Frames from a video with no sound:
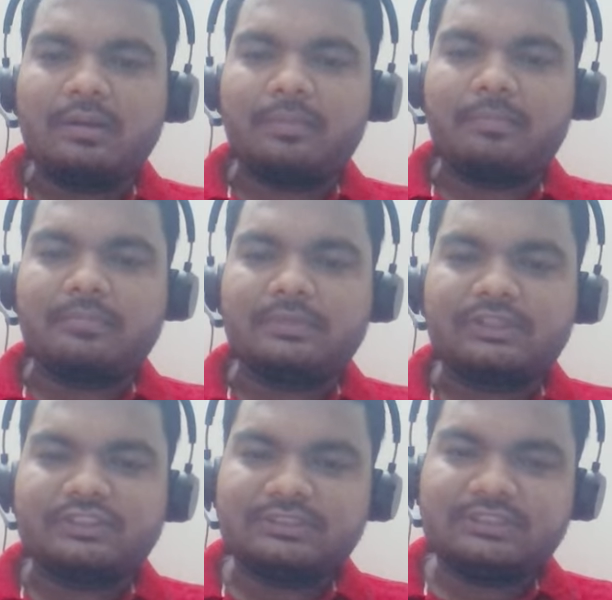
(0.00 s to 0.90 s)

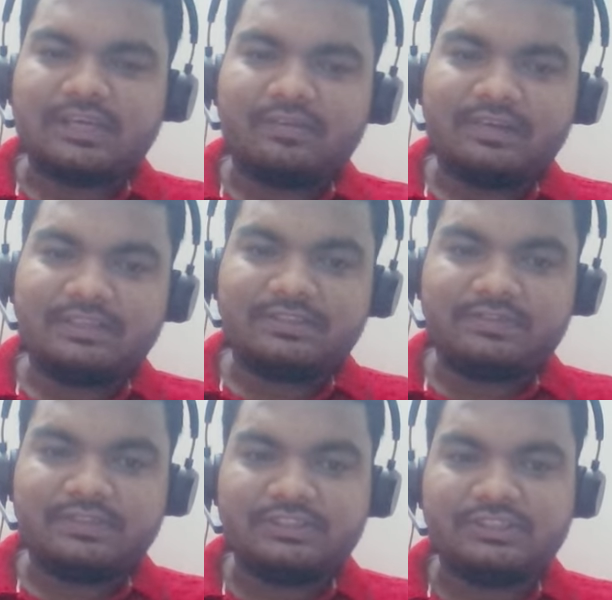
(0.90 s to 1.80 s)
Modern Java
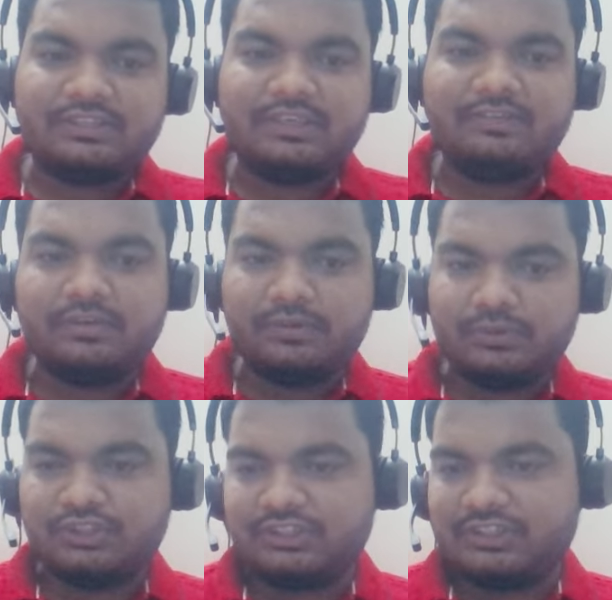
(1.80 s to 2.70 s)
interface
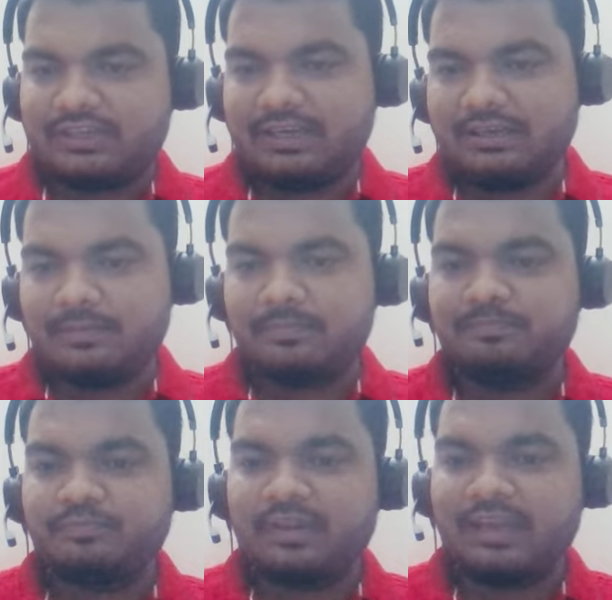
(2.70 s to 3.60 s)
evolution, right?
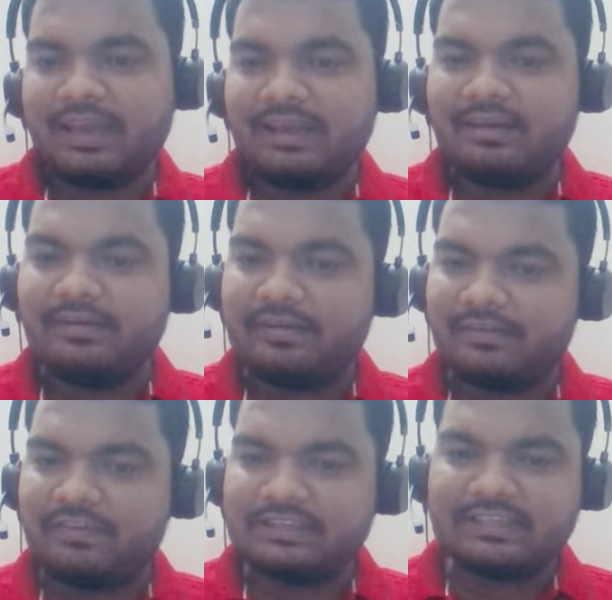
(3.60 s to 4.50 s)
Can an
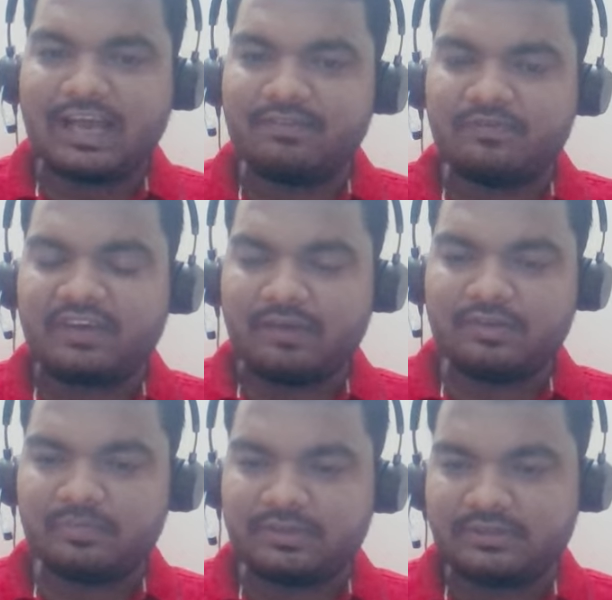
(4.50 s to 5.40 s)
interface have a
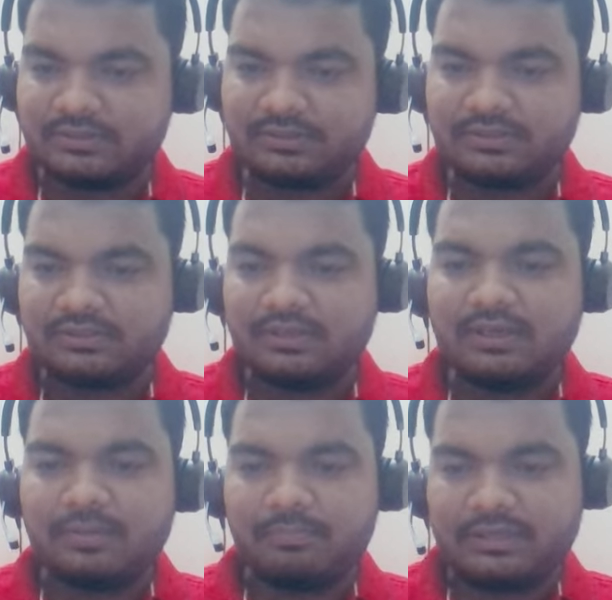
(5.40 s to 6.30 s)
private methods?
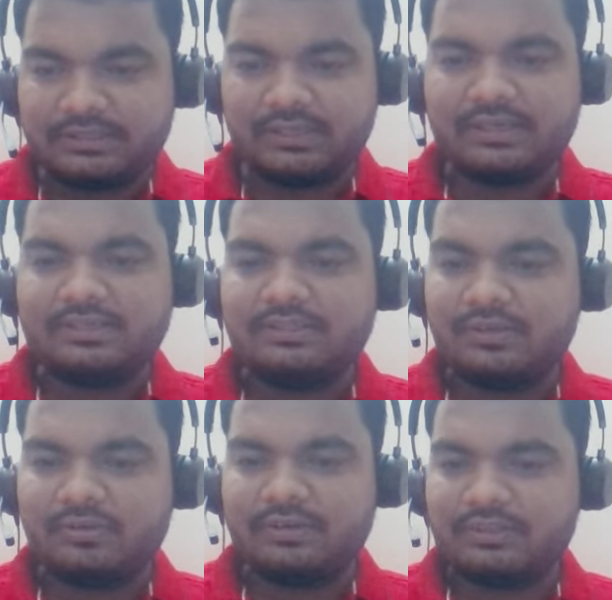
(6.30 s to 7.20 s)
Basic answer,
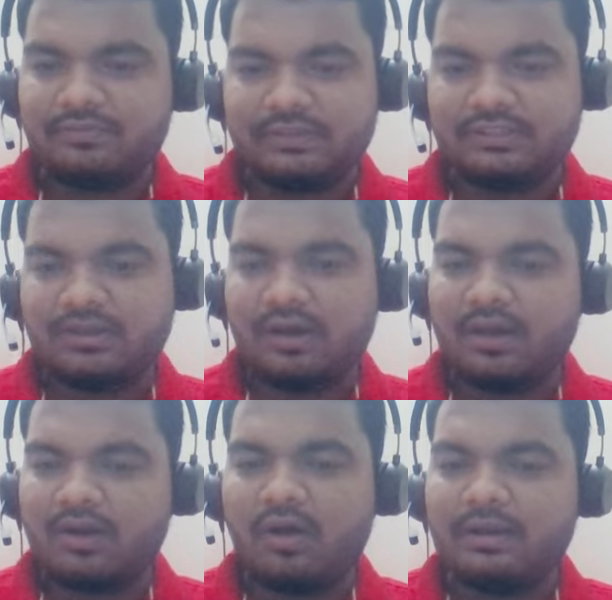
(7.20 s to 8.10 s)
no, interface
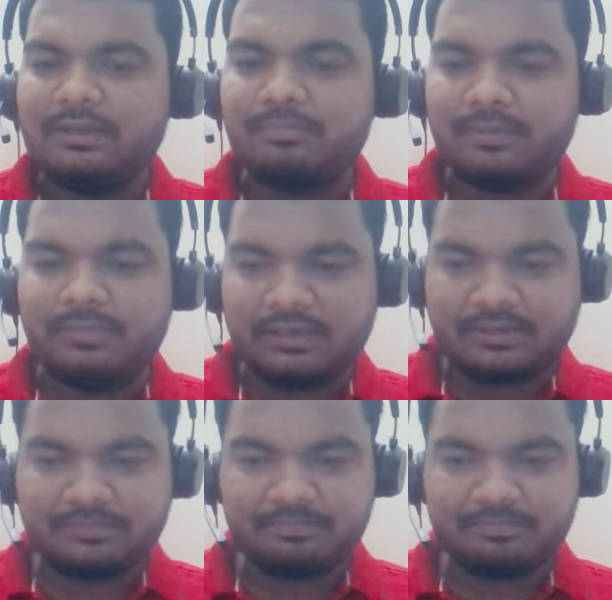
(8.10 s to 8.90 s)
are only public.